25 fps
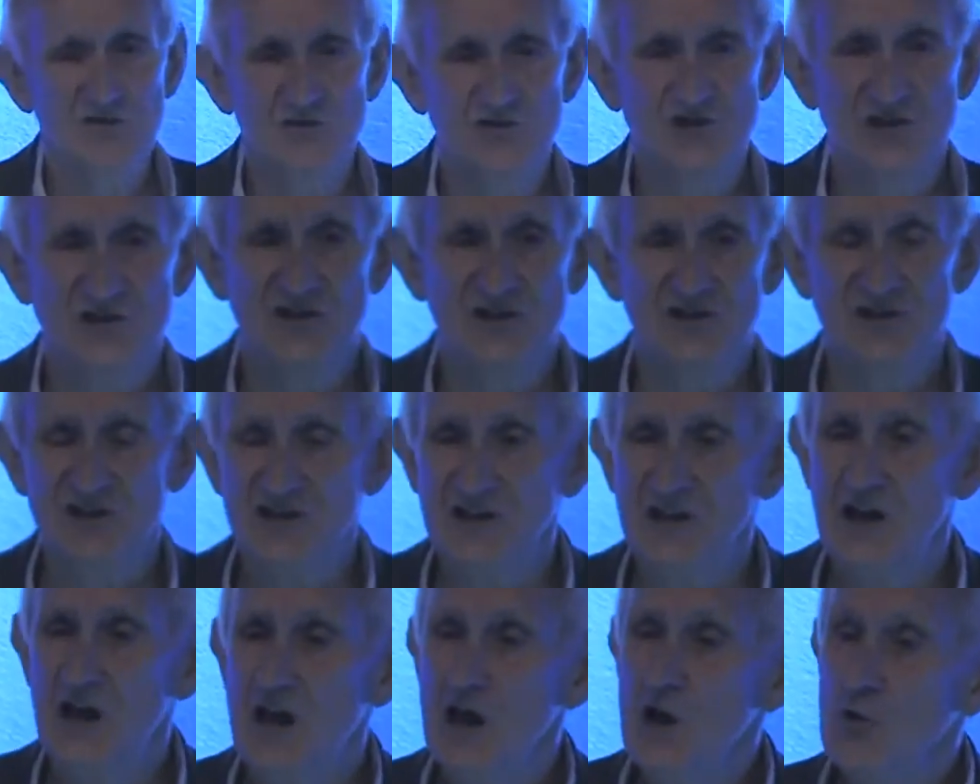
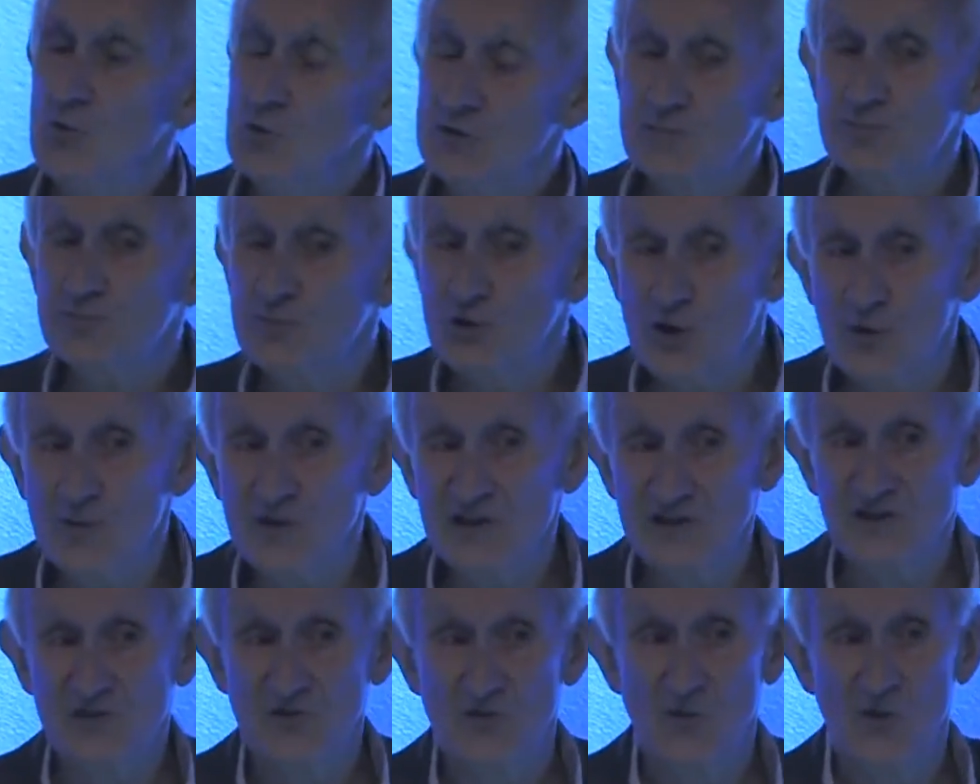Jersey was
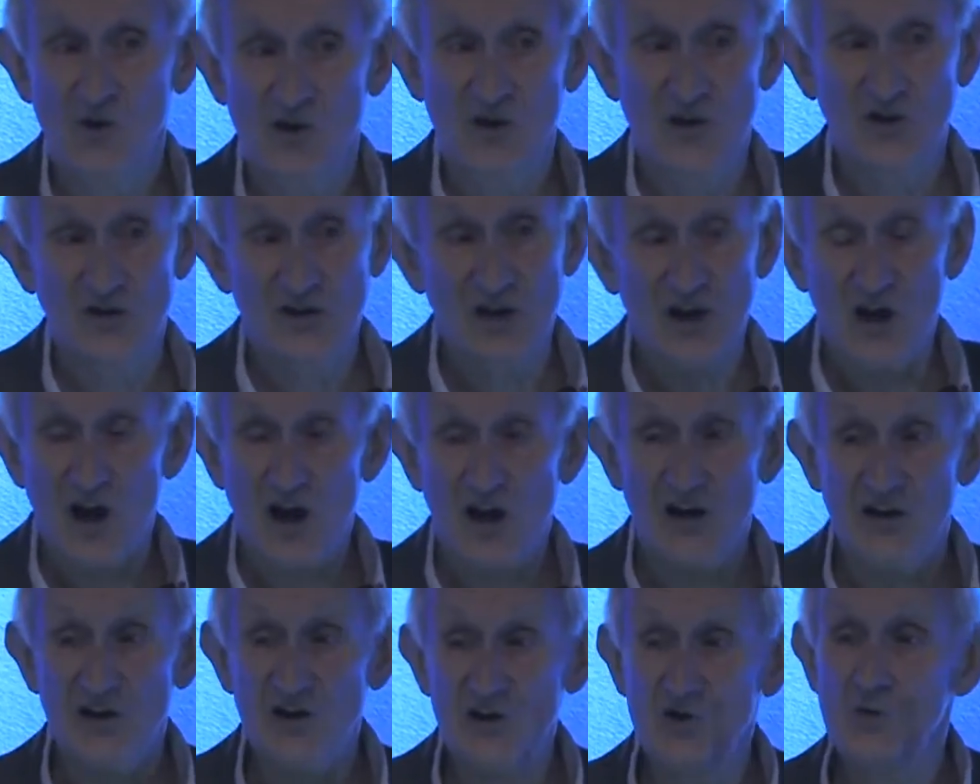promise the world
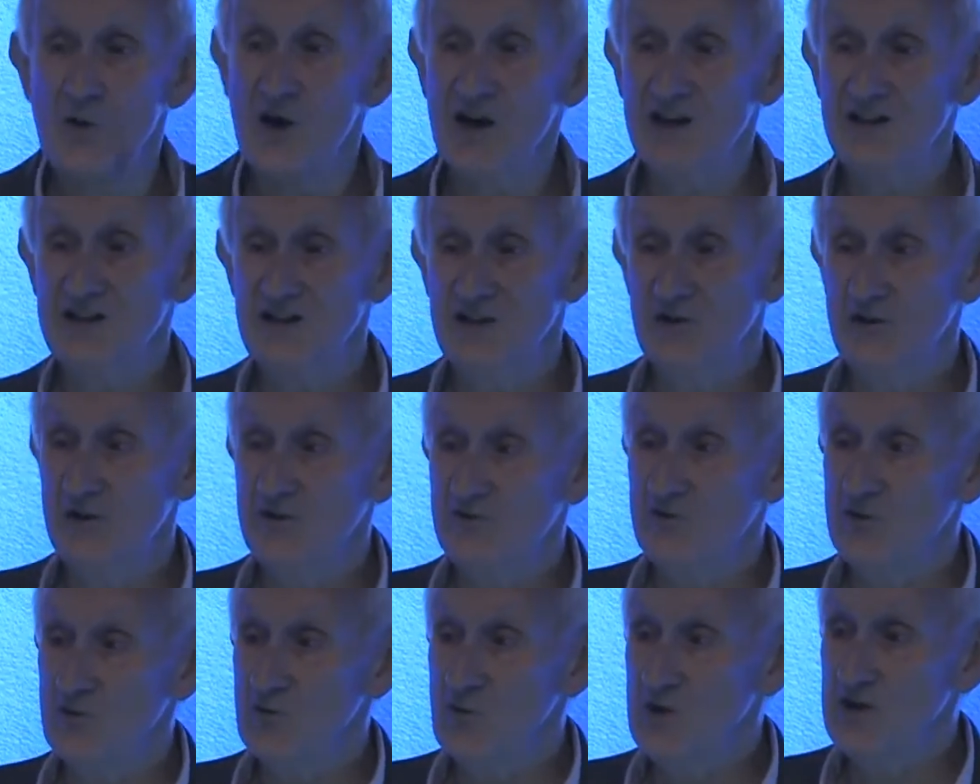a new idea
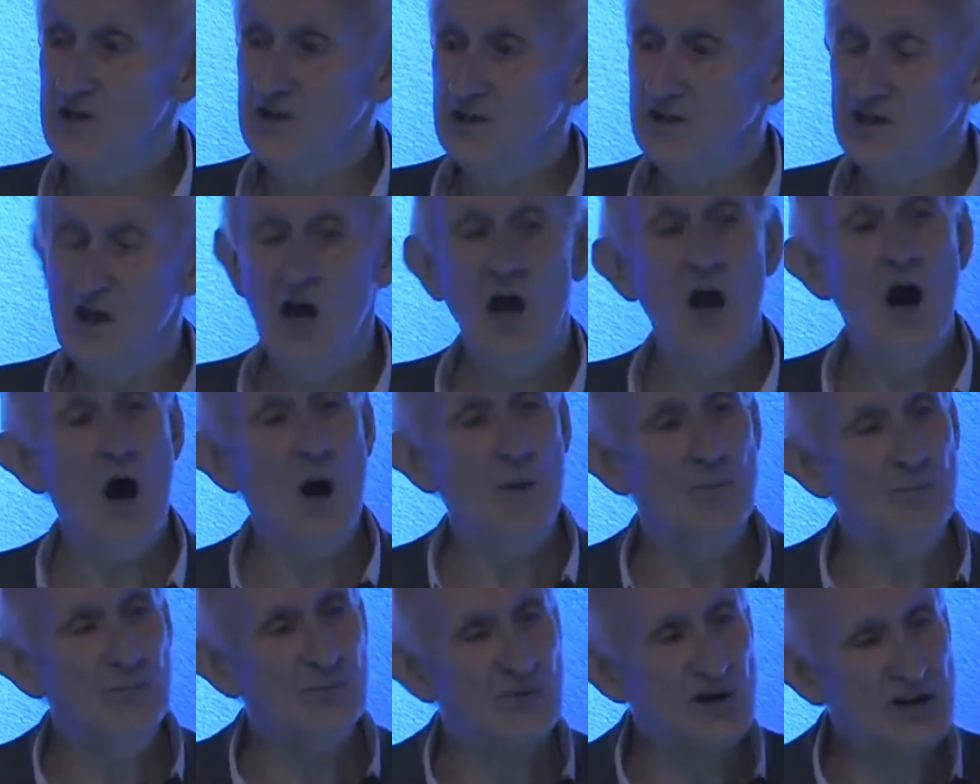every week, a
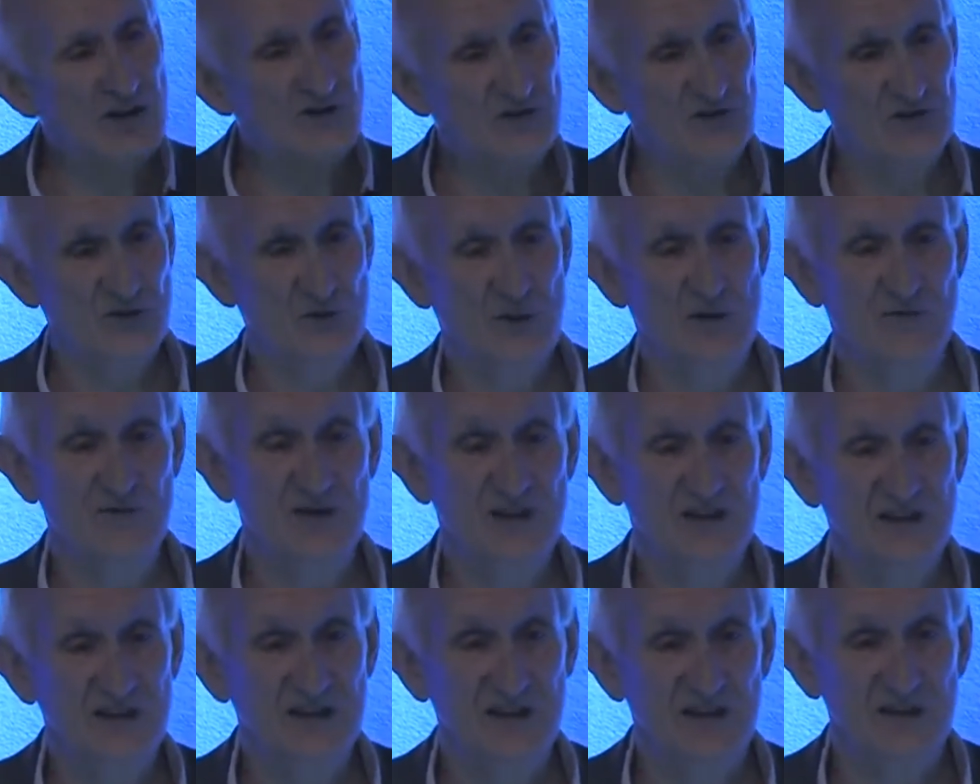breakthrough every
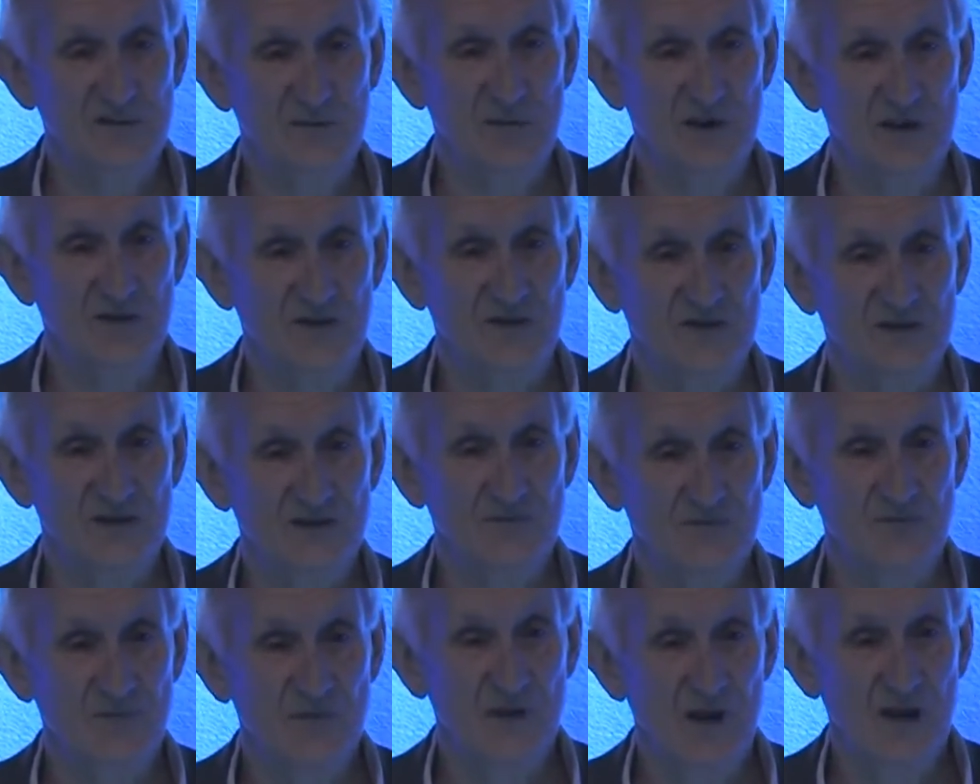6
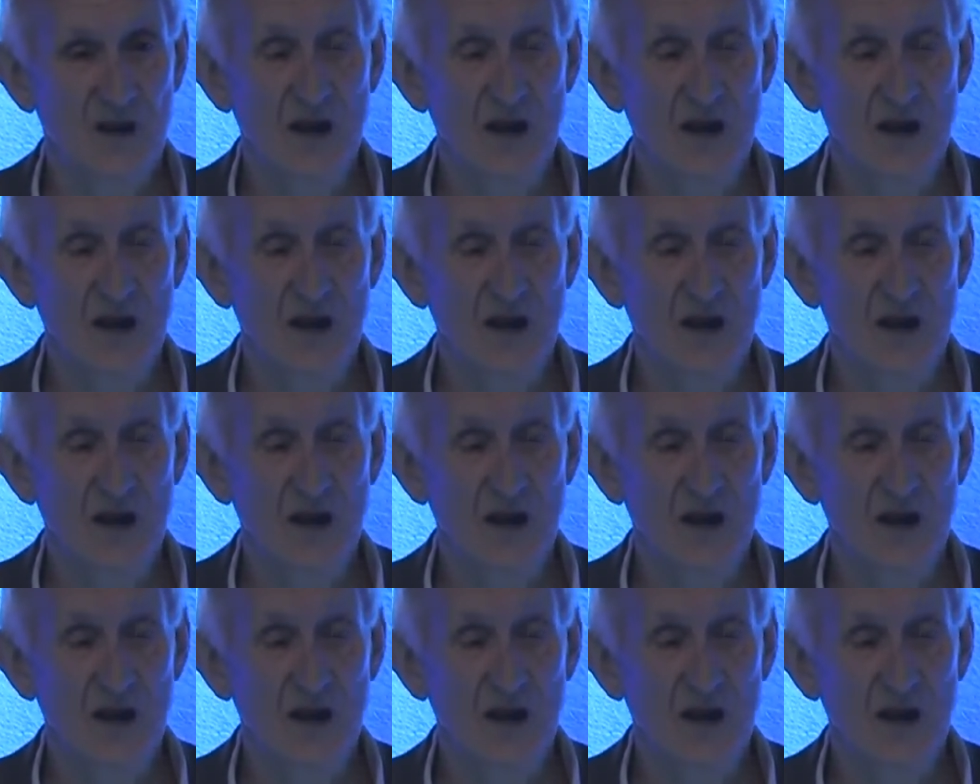months.